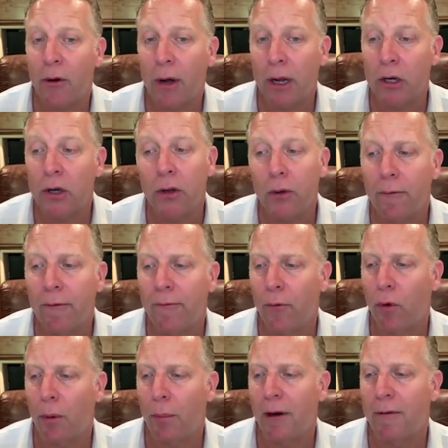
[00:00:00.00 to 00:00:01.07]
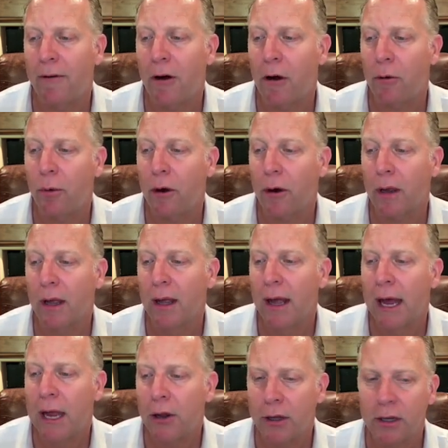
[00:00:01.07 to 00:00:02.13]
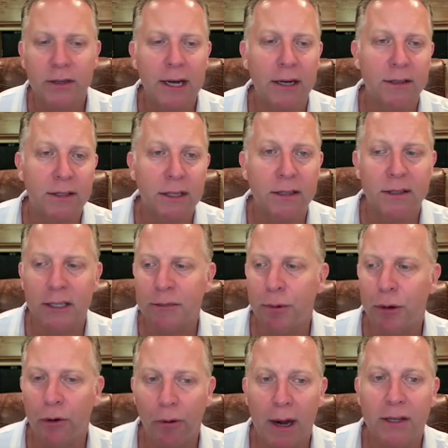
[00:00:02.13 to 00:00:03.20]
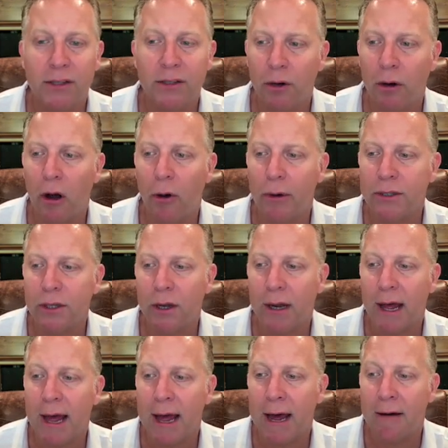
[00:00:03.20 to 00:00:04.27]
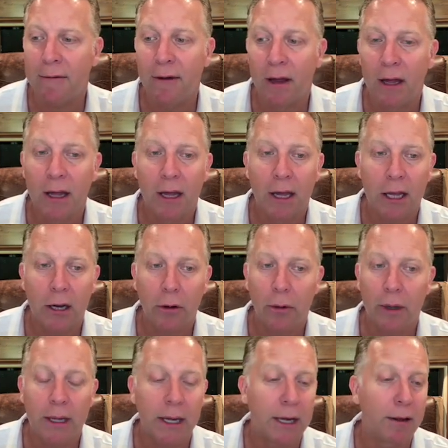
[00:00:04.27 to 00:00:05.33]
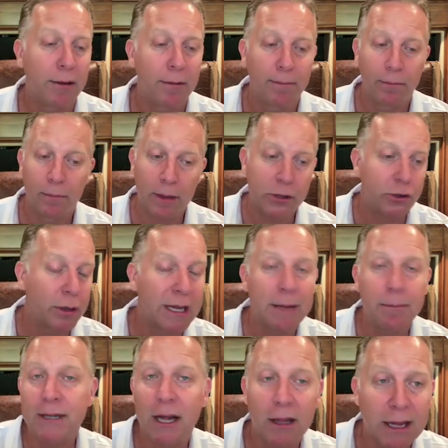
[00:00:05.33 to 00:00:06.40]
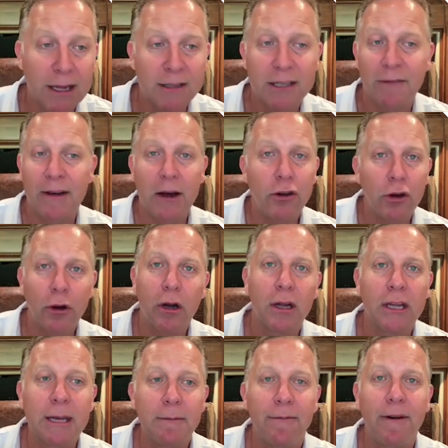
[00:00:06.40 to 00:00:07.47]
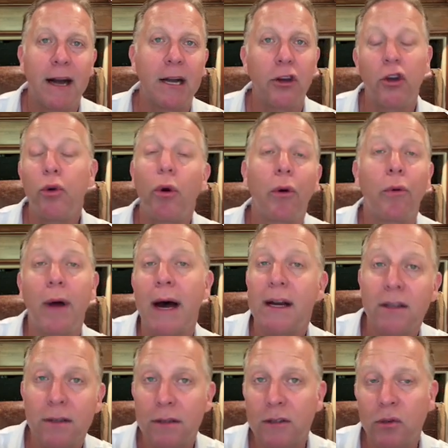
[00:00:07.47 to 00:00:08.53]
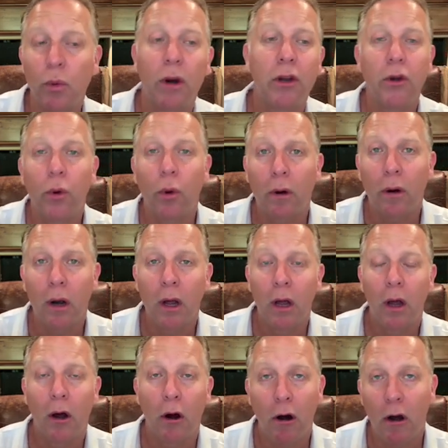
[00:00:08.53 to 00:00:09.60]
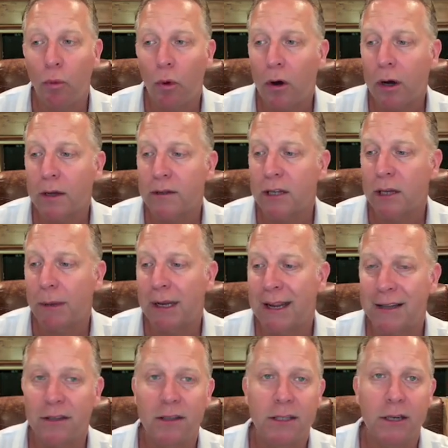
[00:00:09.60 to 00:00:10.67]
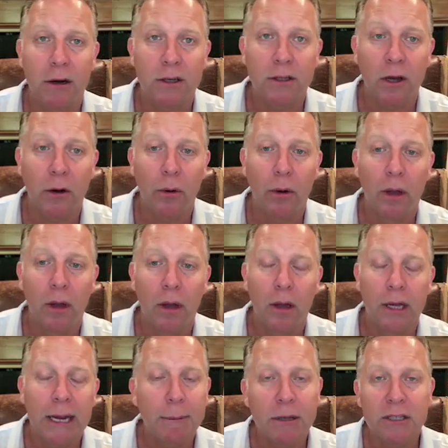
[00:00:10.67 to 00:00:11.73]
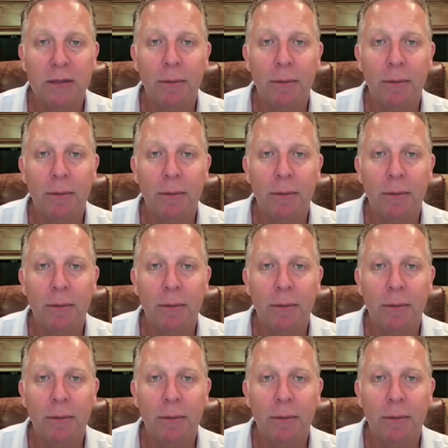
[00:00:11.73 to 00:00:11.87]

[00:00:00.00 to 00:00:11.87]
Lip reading: a new form of hard work. You can just kind of see as things progress, you're always going to have, as you keep delegating stuff out, you're going to keep finding new horizons where your hard work is going to be necessary. So keep this in